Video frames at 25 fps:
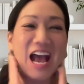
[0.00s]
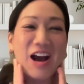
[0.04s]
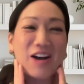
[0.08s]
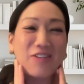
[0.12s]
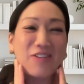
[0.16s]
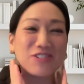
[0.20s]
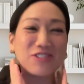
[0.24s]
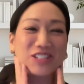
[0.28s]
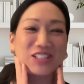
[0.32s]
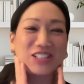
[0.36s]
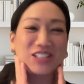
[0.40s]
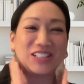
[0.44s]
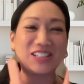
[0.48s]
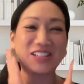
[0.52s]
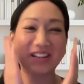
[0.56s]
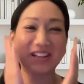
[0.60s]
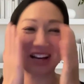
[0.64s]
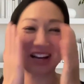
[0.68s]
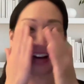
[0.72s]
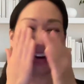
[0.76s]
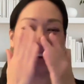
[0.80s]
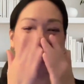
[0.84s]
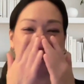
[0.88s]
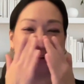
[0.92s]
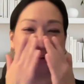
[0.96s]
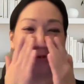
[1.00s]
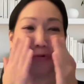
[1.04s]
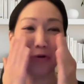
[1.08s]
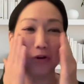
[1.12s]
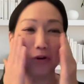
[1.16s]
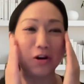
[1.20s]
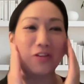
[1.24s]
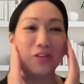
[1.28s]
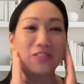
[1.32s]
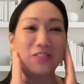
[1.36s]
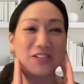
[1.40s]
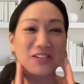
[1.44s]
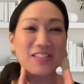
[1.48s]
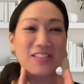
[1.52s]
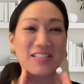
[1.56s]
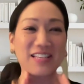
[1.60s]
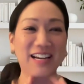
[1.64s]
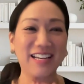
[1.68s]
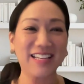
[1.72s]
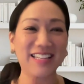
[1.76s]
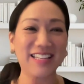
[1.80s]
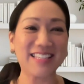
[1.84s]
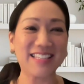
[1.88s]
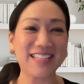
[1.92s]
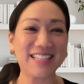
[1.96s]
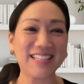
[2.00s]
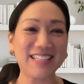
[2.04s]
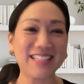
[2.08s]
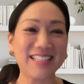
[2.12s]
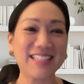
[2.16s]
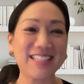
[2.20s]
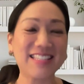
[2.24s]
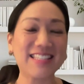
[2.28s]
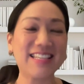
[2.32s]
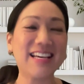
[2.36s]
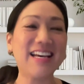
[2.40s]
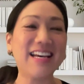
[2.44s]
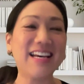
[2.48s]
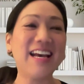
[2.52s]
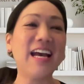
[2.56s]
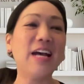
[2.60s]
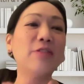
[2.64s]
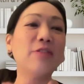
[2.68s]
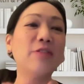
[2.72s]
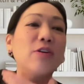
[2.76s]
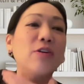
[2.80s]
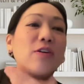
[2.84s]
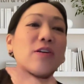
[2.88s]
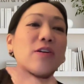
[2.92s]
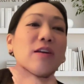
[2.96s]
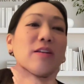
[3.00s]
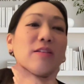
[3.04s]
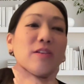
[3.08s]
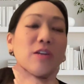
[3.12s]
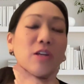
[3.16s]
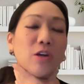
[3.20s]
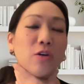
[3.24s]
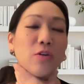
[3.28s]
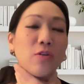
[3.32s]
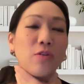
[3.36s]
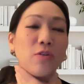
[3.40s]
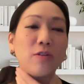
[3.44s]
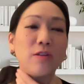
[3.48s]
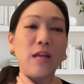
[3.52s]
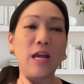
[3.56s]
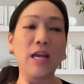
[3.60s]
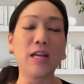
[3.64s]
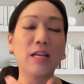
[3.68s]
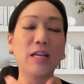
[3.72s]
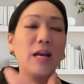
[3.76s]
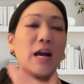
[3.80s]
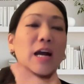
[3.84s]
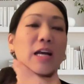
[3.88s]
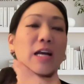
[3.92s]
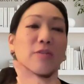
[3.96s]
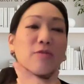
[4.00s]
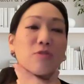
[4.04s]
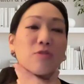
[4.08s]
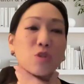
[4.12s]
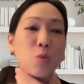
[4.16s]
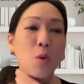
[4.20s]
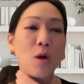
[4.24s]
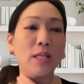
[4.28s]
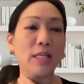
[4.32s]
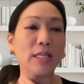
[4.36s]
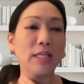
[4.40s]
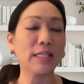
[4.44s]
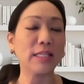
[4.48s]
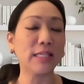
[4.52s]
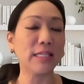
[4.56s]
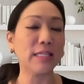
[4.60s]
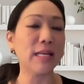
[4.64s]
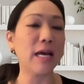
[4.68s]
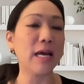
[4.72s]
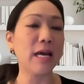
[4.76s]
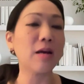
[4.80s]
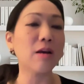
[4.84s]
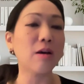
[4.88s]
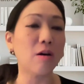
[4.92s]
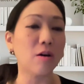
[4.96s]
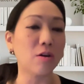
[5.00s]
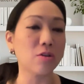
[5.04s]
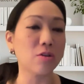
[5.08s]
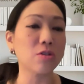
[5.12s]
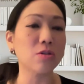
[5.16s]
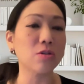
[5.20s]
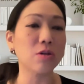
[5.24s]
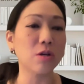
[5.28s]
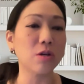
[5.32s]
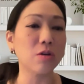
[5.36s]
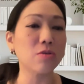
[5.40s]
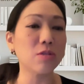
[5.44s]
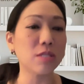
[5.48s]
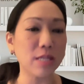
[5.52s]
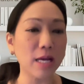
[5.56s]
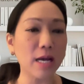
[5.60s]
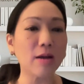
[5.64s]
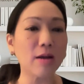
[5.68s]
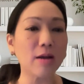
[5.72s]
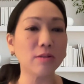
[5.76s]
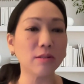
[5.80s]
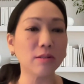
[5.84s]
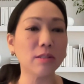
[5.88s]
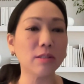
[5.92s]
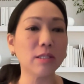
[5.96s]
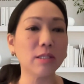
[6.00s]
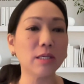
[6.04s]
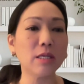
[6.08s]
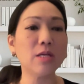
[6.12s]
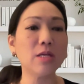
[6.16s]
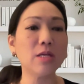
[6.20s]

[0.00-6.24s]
after you work on their sinuses, and their, any kind of swelling in the neck also goes down.